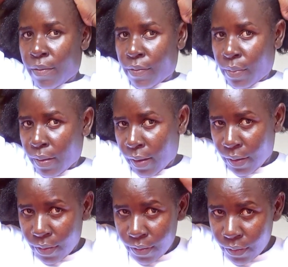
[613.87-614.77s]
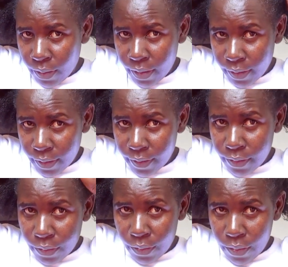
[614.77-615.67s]
what I don't want is
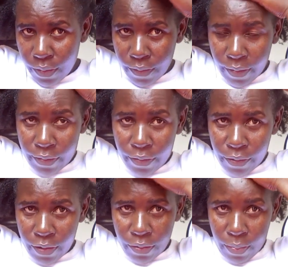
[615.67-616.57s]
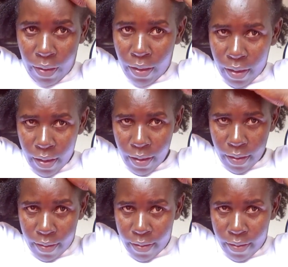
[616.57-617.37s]
to overstretch my hair